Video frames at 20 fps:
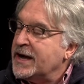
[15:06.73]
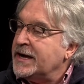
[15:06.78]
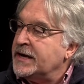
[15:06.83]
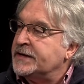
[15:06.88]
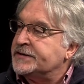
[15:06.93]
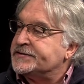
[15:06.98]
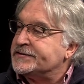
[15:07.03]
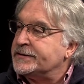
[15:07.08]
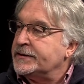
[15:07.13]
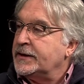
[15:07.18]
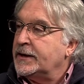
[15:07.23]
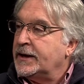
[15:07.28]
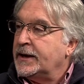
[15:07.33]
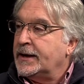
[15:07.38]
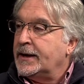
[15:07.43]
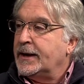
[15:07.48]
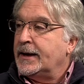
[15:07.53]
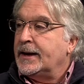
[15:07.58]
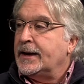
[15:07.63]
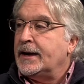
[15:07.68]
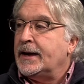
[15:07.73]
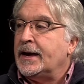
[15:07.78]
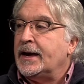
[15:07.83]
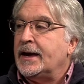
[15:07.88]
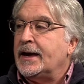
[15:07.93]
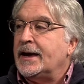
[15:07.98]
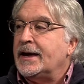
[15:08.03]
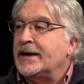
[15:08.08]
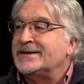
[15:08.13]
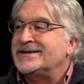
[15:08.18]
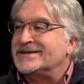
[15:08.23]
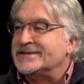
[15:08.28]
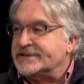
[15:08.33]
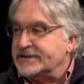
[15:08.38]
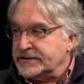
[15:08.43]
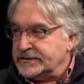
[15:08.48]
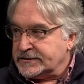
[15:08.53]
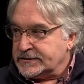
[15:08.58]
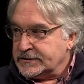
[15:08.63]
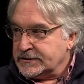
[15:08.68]
It's a
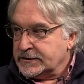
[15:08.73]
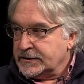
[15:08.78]
disease.